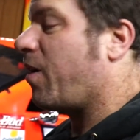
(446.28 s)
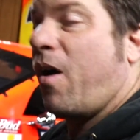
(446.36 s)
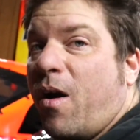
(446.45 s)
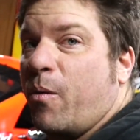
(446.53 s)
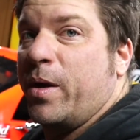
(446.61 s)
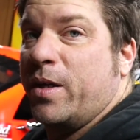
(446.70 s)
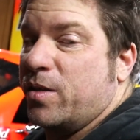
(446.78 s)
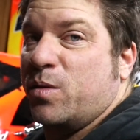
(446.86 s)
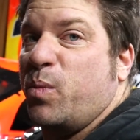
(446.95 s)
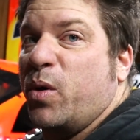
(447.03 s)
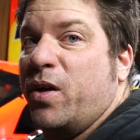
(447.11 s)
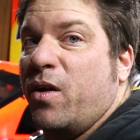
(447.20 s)
car, we could
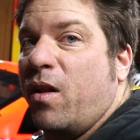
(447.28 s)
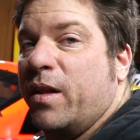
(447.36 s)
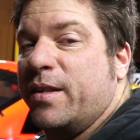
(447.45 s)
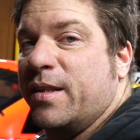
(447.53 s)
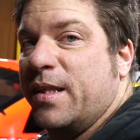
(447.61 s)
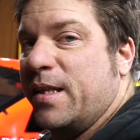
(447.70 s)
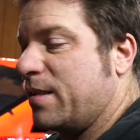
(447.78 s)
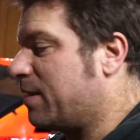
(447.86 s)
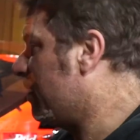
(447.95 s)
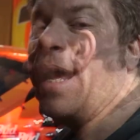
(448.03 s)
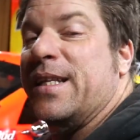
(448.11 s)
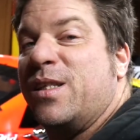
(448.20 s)
just put it all into this.
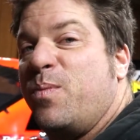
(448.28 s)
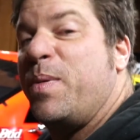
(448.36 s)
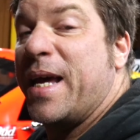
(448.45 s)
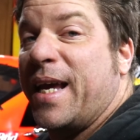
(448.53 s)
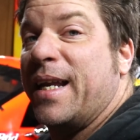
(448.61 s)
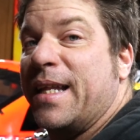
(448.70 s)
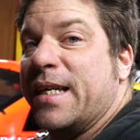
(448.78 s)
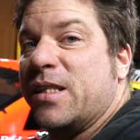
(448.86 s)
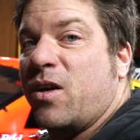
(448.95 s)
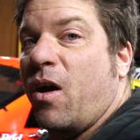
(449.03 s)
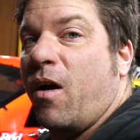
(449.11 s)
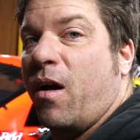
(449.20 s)
And speaking of
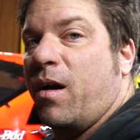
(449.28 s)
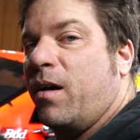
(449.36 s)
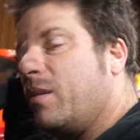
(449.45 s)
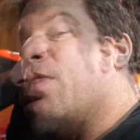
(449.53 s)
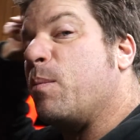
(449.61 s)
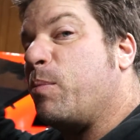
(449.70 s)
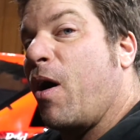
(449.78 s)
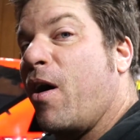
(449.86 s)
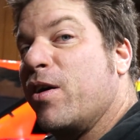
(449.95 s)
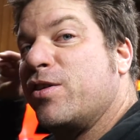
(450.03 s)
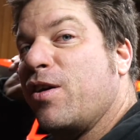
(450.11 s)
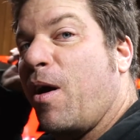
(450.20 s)
this car, the
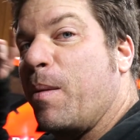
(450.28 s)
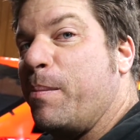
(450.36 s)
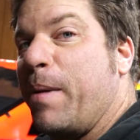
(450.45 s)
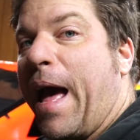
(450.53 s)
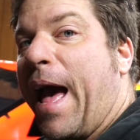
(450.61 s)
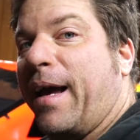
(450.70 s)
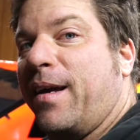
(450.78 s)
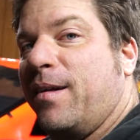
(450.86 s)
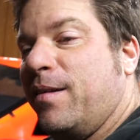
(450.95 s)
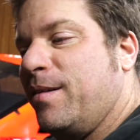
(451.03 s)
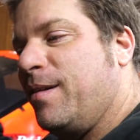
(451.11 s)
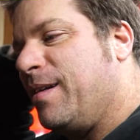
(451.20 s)
parts are
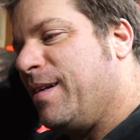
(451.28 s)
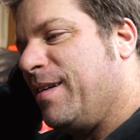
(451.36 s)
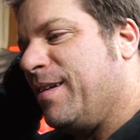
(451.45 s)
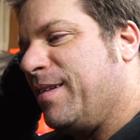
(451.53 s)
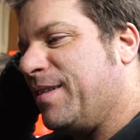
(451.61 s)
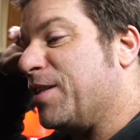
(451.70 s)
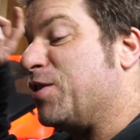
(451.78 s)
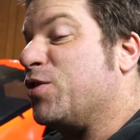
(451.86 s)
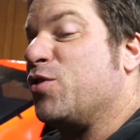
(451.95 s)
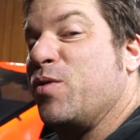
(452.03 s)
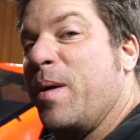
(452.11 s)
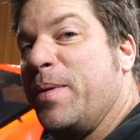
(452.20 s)
back. The
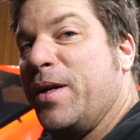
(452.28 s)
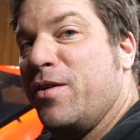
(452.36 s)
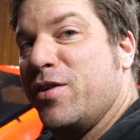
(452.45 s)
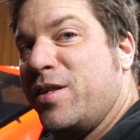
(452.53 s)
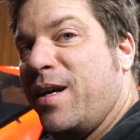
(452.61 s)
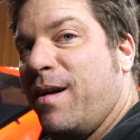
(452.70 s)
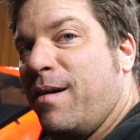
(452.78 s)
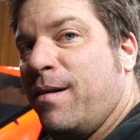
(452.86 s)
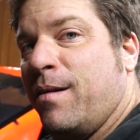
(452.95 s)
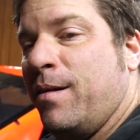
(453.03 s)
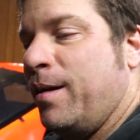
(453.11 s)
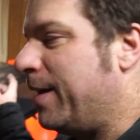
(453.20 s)
distributor is
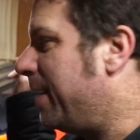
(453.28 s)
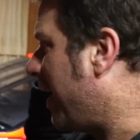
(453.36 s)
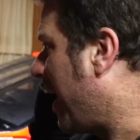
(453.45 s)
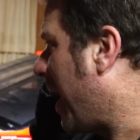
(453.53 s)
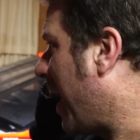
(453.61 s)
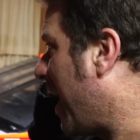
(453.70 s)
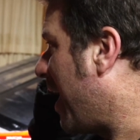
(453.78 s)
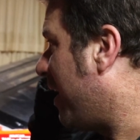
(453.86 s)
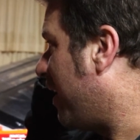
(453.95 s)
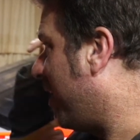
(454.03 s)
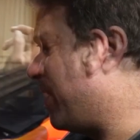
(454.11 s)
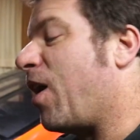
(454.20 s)
here
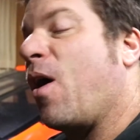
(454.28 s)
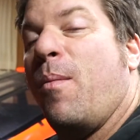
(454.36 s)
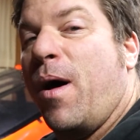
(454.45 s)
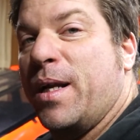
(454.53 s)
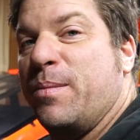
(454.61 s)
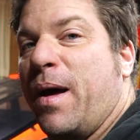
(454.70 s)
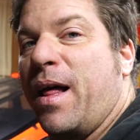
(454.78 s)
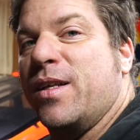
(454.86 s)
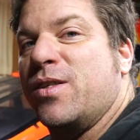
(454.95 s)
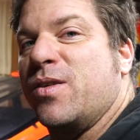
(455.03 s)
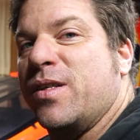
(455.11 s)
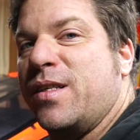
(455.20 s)
and the harmonic
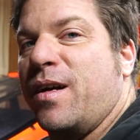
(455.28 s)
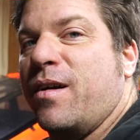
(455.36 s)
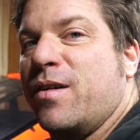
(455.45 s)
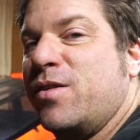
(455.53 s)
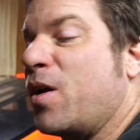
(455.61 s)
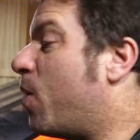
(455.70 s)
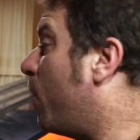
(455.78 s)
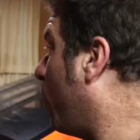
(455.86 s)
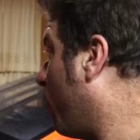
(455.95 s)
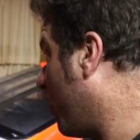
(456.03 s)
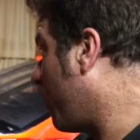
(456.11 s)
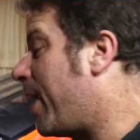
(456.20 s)
balancer is here. So
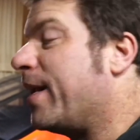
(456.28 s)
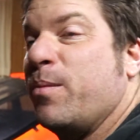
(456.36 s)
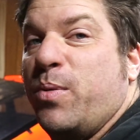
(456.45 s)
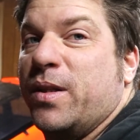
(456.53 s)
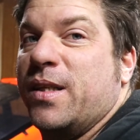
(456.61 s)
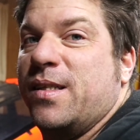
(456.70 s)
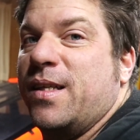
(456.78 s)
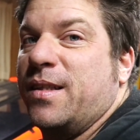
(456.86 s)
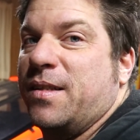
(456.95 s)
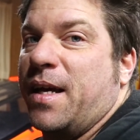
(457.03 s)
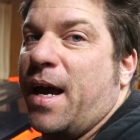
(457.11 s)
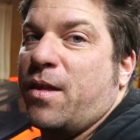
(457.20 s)
we're ready to put this
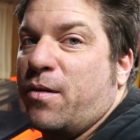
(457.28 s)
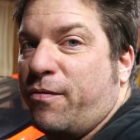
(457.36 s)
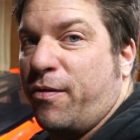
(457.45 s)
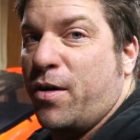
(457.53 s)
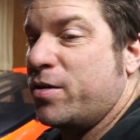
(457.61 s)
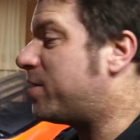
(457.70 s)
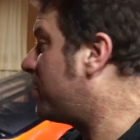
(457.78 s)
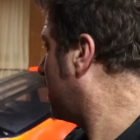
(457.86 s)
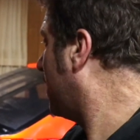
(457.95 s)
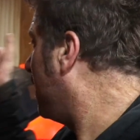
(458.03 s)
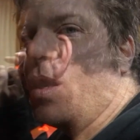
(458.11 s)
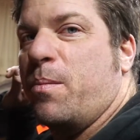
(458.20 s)
thing together.
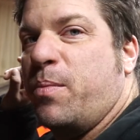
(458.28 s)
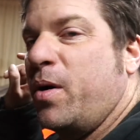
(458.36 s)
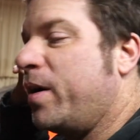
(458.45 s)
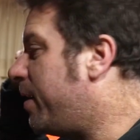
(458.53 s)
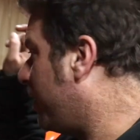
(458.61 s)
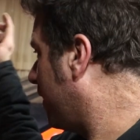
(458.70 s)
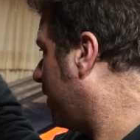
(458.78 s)
First, we're gonna put